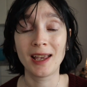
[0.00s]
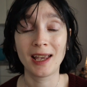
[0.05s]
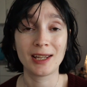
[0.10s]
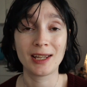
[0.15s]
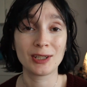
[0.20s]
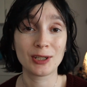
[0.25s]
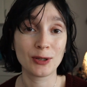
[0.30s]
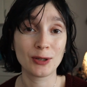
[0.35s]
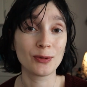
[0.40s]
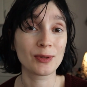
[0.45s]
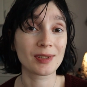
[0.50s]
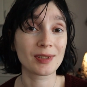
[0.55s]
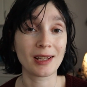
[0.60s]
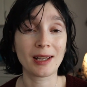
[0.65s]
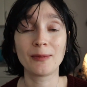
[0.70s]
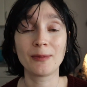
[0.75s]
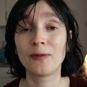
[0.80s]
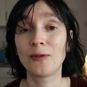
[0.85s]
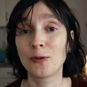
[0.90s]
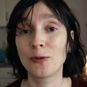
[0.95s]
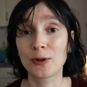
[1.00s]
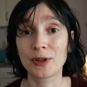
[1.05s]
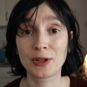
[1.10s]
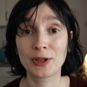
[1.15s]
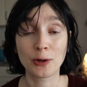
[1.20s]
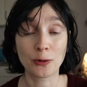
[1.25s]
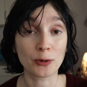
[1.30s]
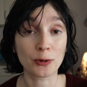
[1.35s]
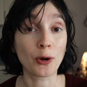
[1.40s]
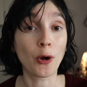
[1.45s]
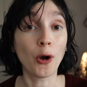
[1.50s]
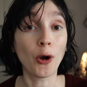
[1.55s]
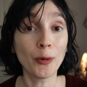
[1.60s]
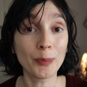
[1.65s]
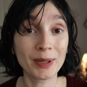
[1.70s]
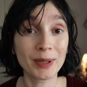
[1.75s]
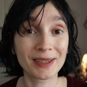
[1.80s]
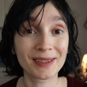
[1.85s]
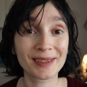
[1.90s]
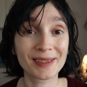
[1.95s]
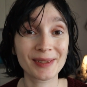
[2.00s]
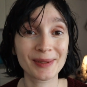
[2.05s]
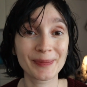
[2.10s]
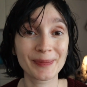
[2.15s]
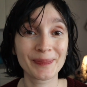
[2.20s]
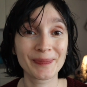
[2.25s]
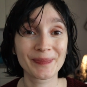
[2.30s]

and use them for your hobbies.